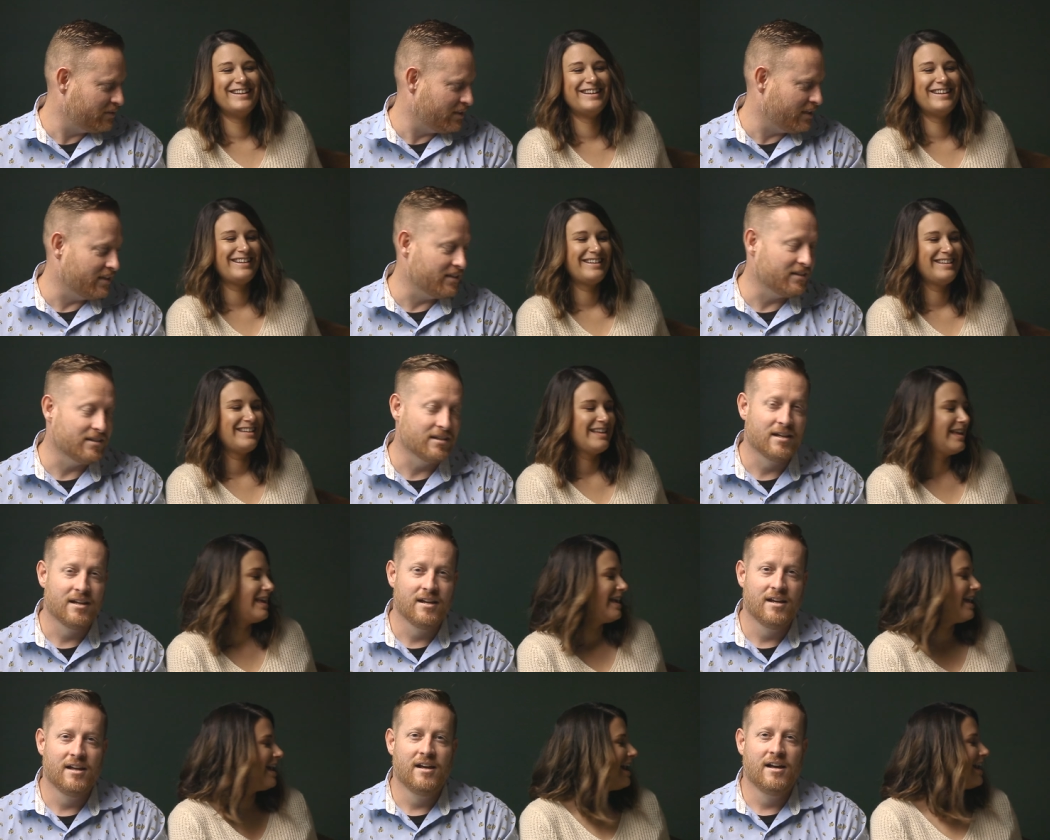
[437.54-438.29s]
Speaker 1: fine.
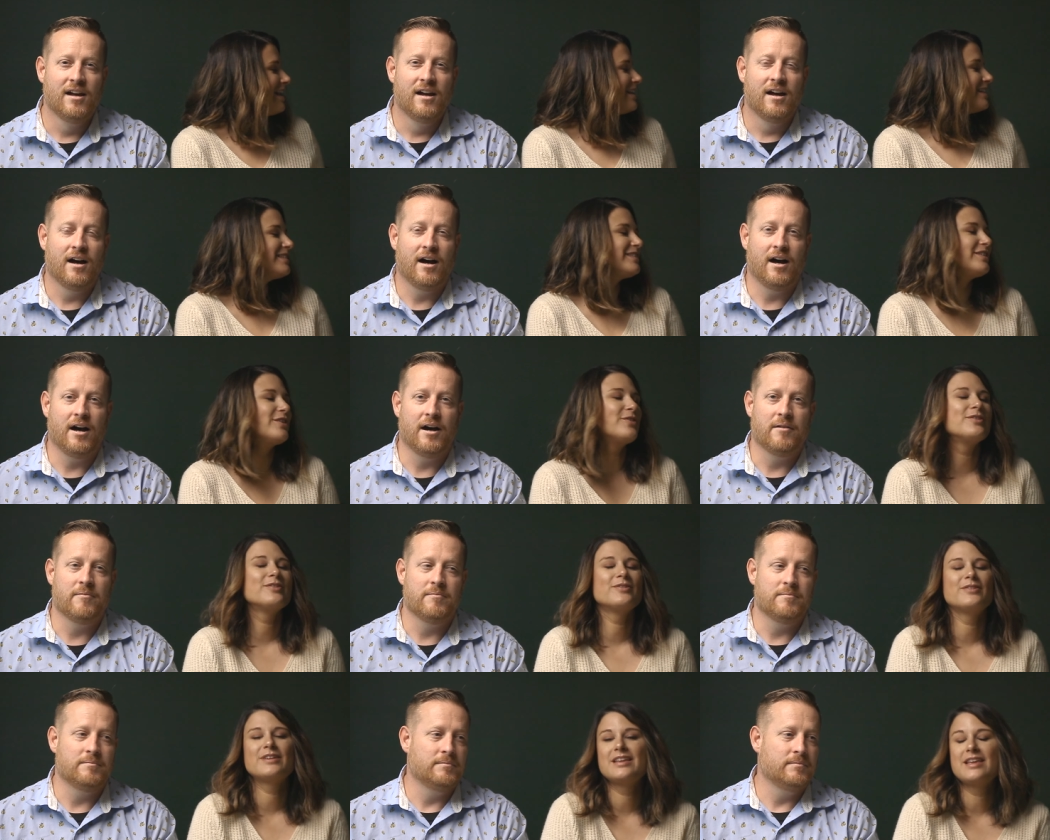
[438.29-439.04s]
Speaker 2: so,
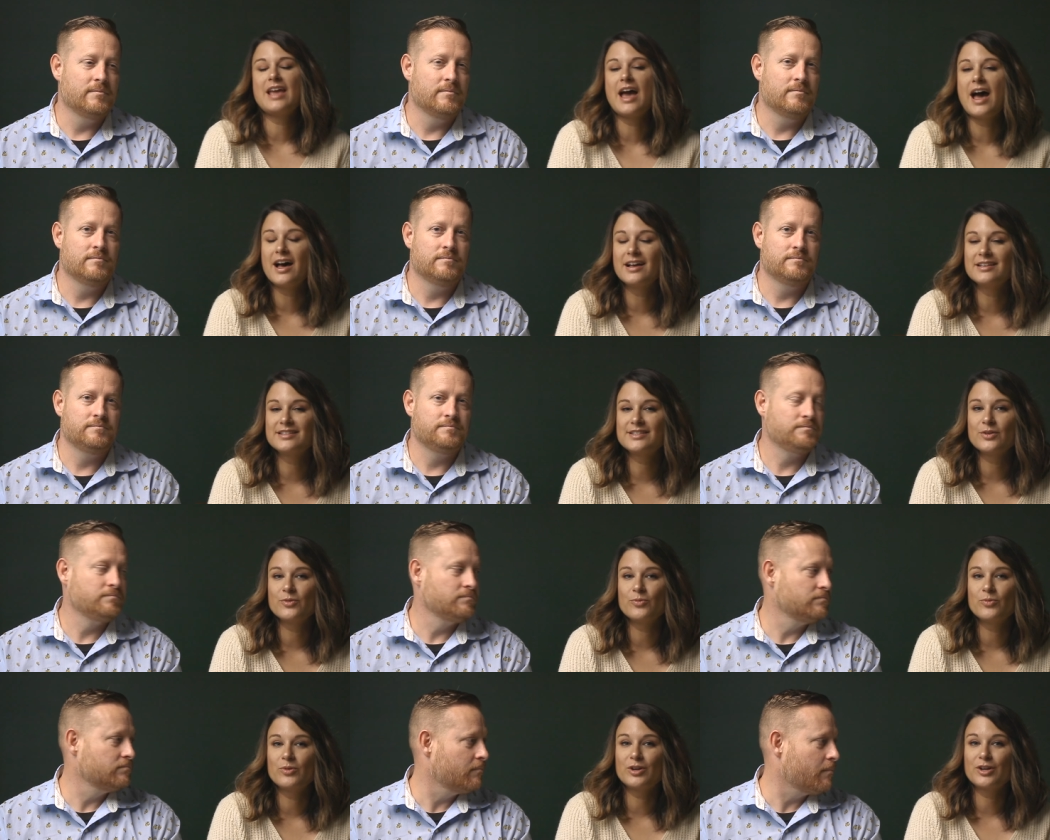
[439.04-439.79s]
um, yeah,
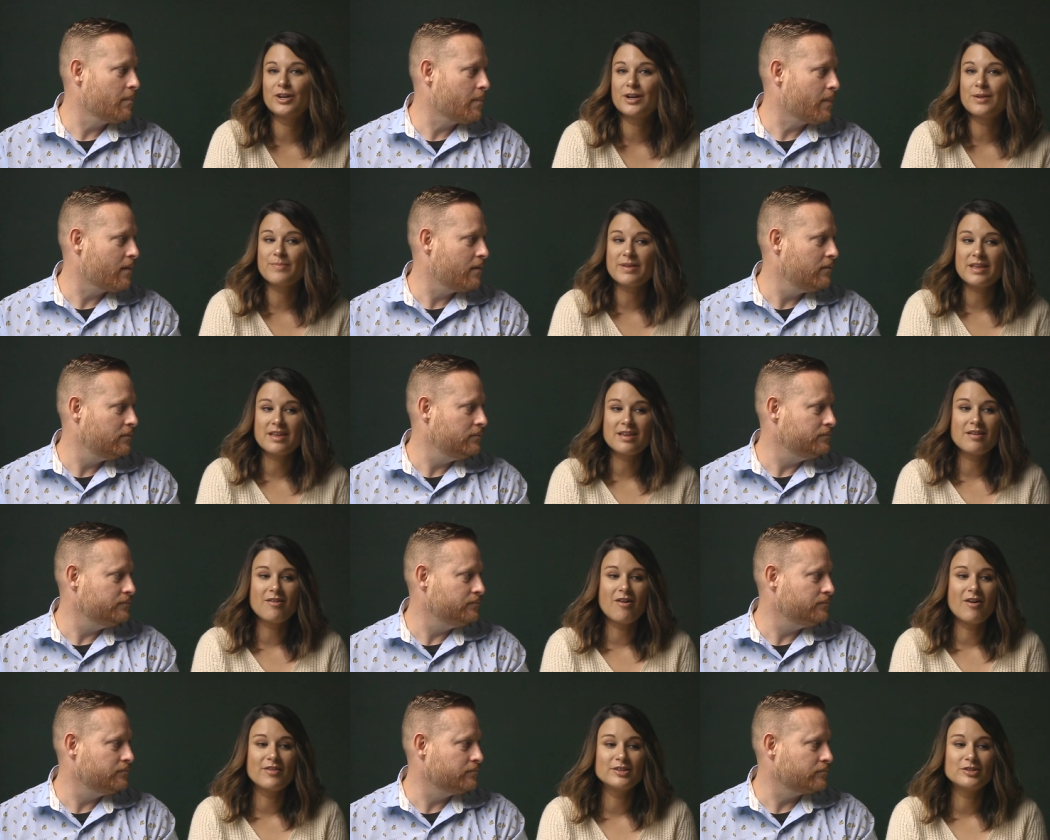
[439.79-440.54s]
so we're gonna
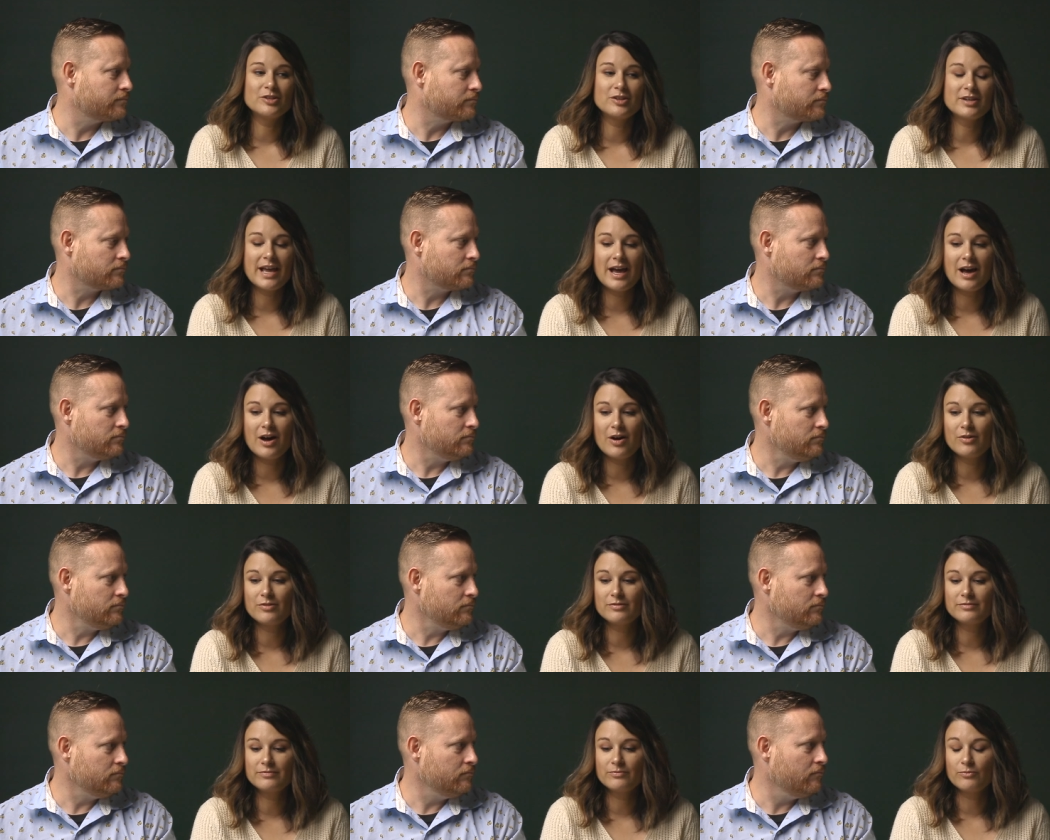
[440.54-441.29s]
be on the
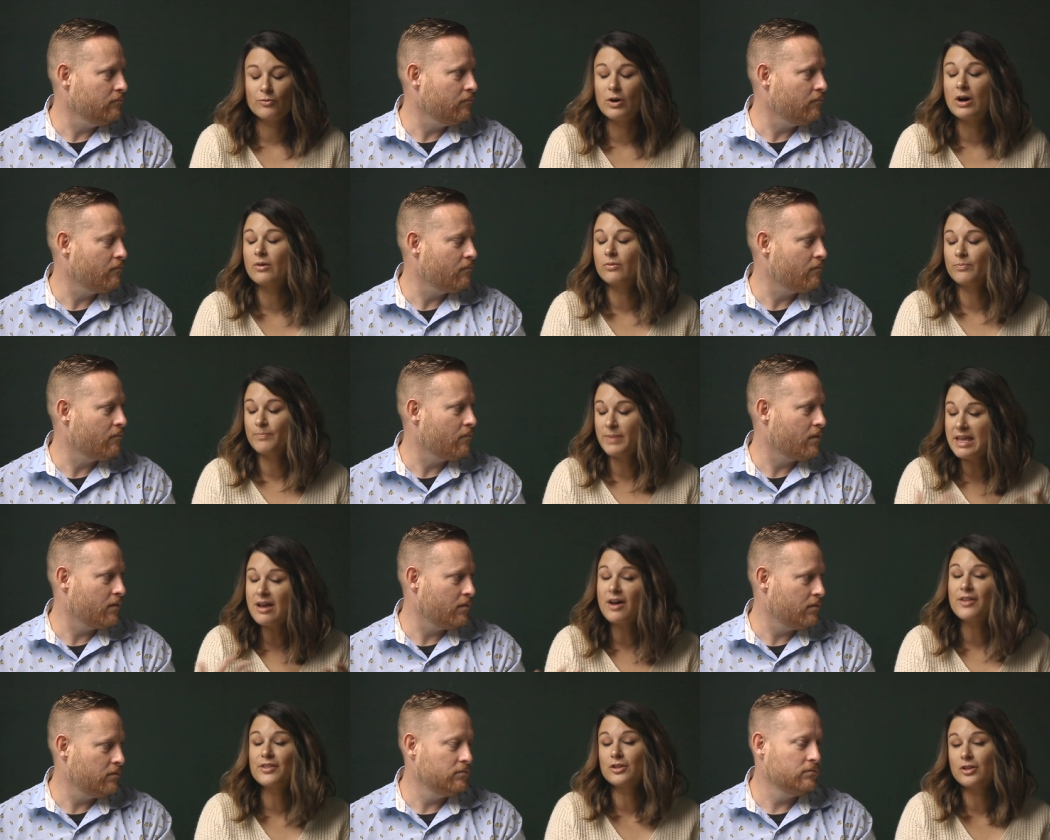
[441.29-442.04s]
lookout. Well,
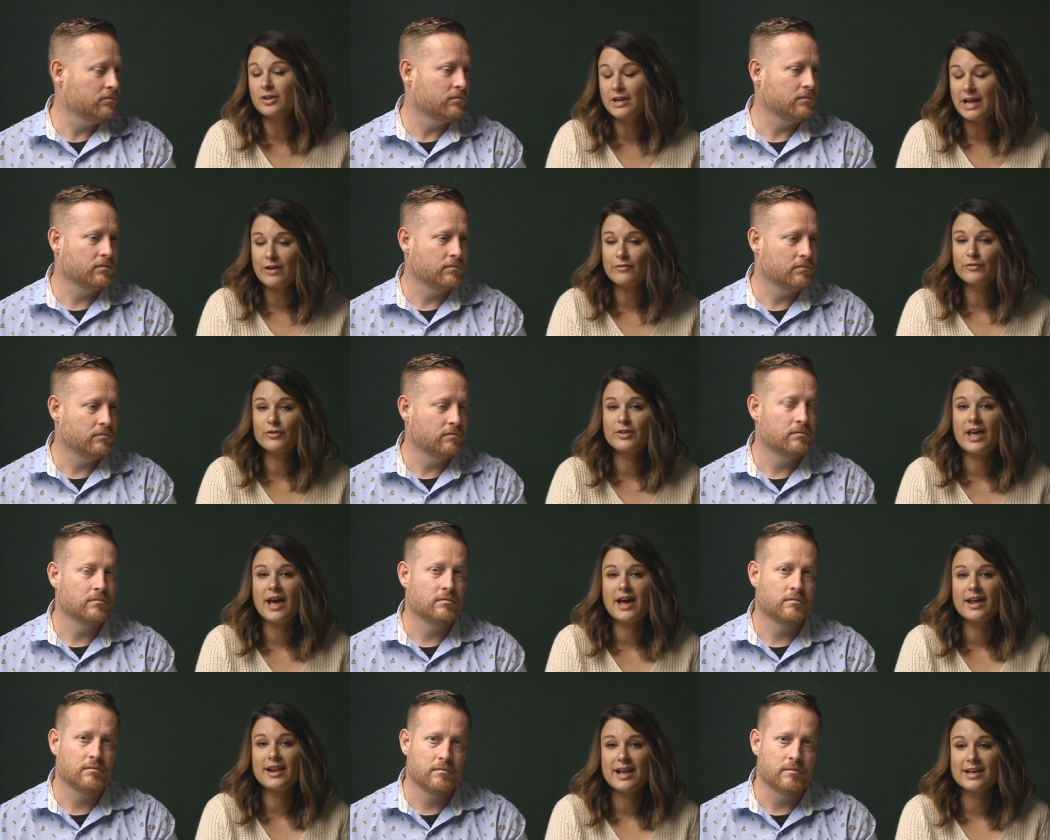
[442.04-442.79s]
be on the lookout for
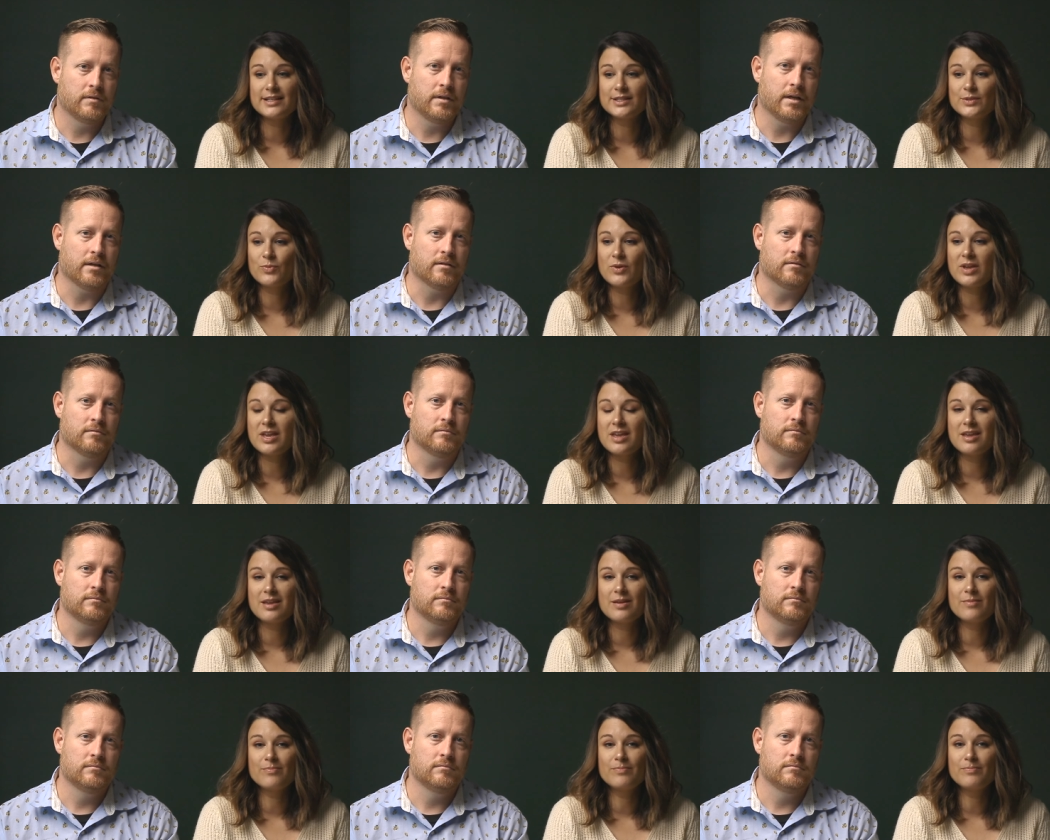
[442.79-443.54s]
that as yeah.
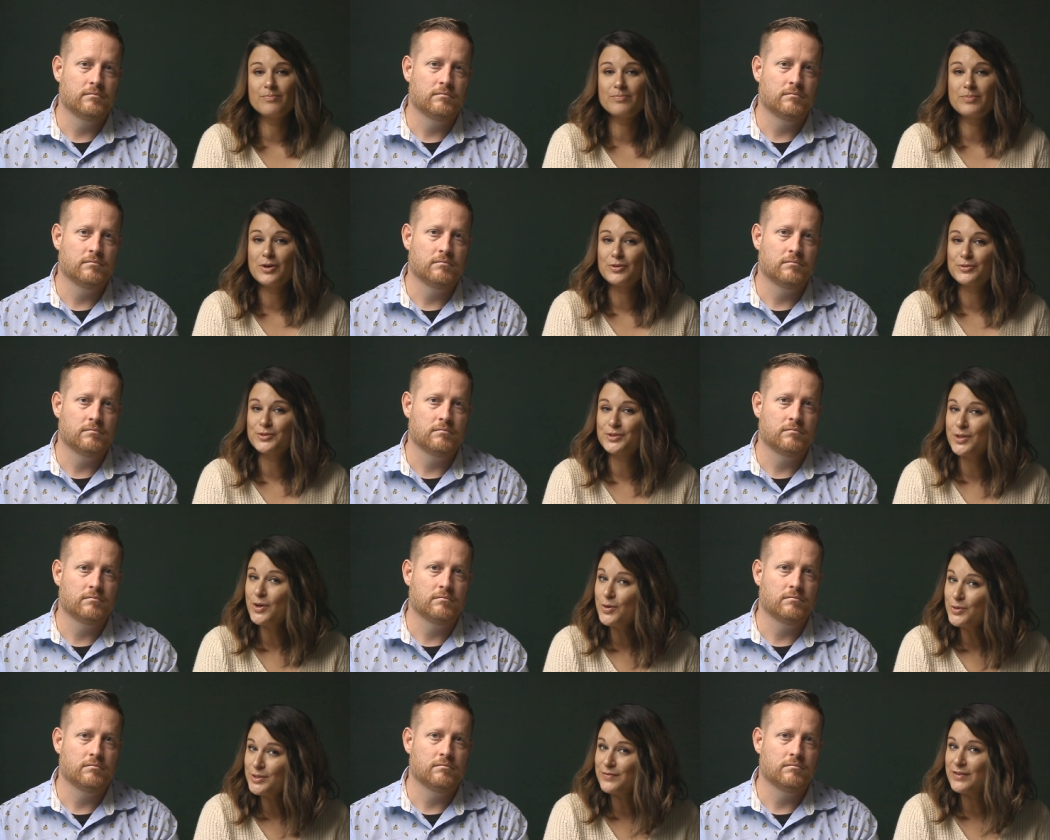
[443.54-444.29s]
we post
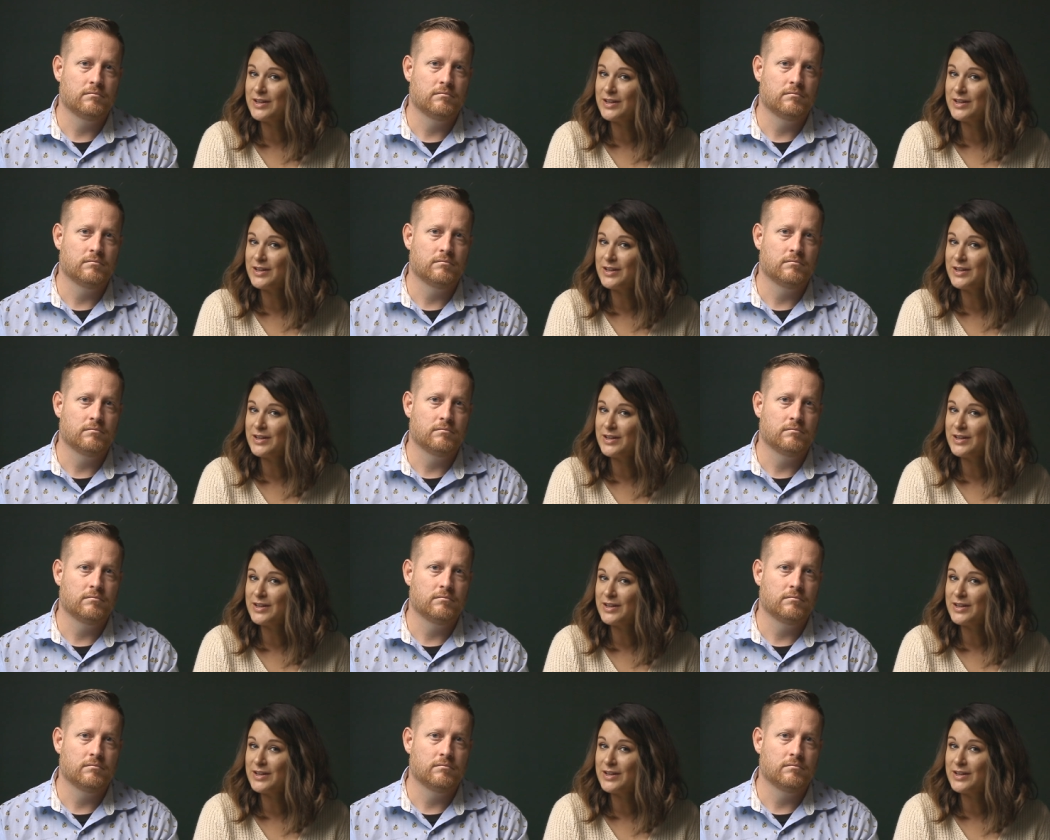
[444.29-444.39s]
those